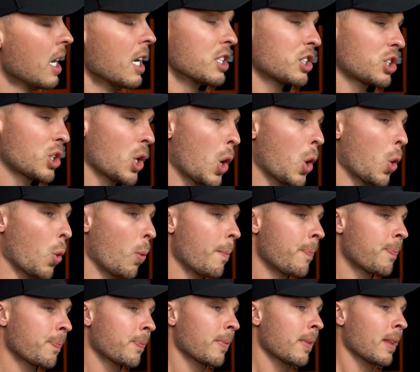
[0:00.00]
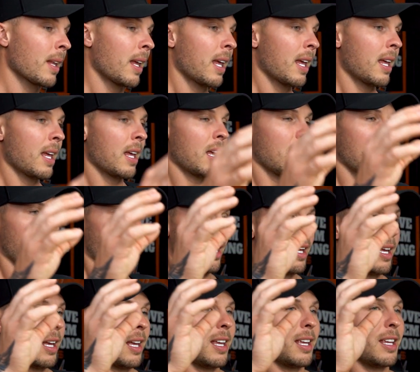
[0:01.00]
So
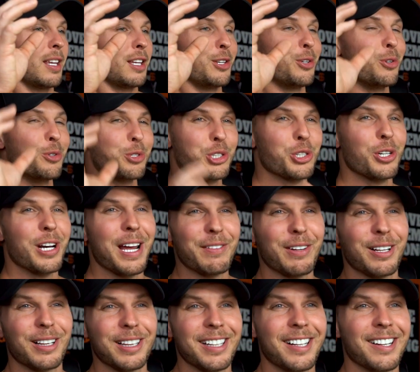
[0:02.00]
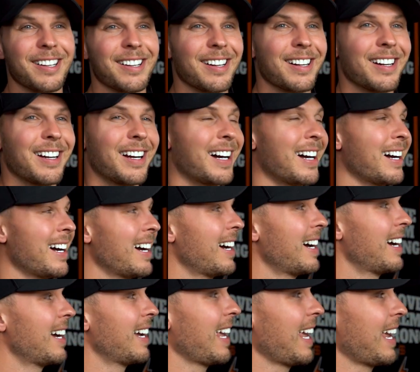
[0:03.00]
you should have a clear
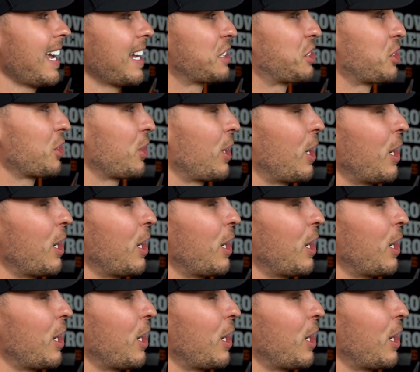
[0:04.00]
answer